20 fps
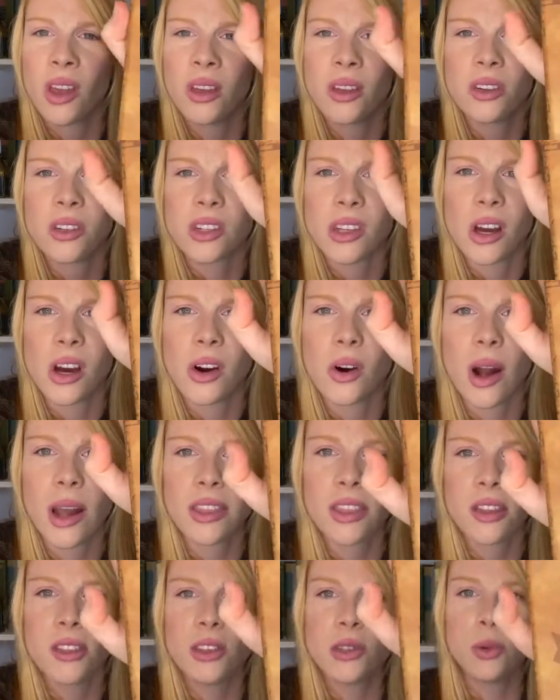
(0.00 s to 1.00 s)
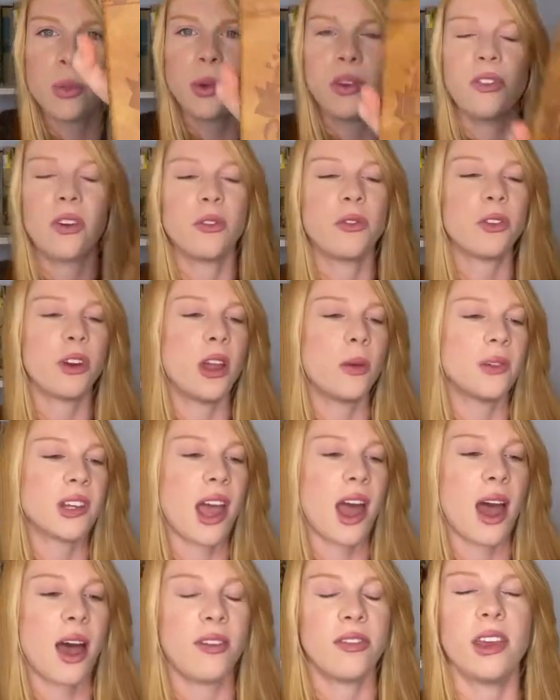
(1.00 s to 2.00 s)
So I thought this would be fun for him to
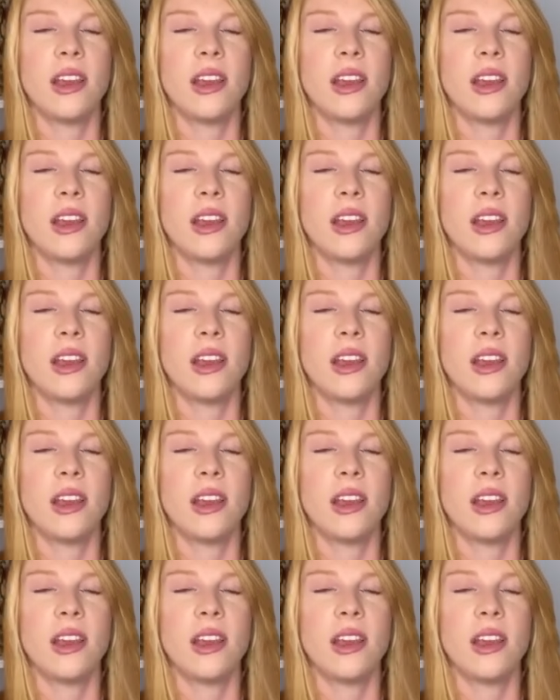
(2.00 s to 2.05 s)
have.